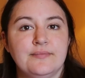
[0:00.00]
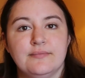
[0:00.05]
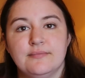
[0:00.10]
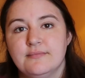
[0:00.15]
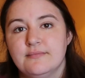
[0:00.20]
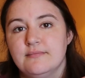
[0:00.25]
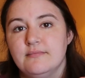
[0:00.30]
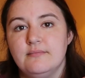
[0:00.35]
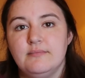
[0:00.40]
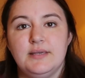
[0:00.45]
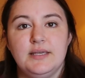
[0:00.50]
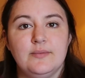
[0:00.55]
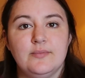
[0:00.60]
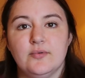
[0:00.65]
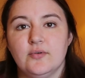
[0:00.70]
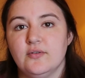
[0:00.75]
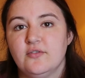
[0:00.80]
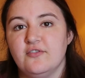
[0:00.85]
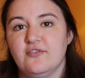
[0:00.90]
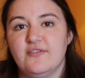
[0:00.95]

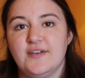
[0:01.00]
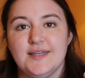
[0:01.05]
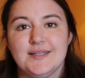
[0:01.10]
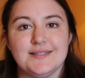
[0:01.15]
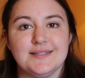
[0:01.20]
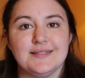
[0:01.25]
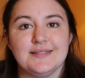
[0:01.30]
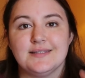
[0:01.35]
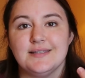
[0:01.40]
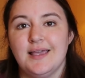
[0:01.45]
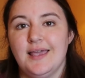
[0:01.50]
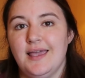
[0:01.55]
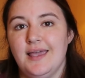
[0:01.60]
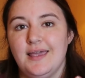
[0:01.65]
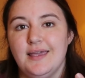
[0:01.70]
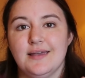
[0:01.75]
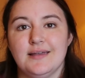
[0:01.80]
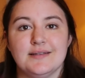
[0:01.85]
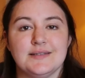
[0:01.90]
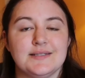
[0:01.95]
people, faces,
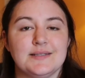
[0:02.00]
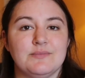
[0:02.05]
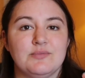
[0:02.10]
hands,